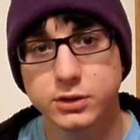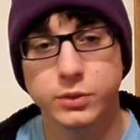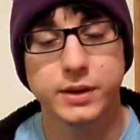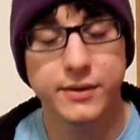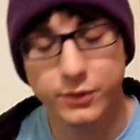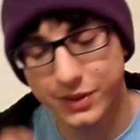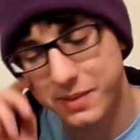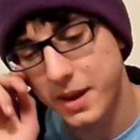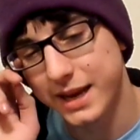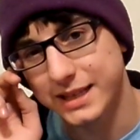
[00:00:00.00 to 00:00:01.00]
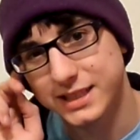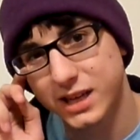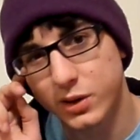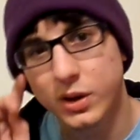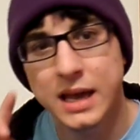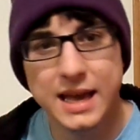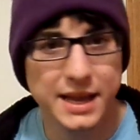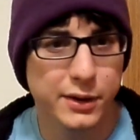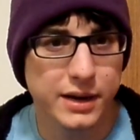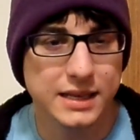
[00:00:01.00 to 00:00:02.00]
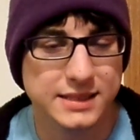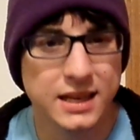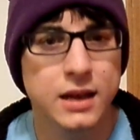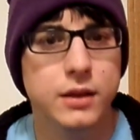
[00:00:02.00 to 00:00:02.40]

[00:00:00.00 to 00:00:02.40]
so I never really made it. So here it is.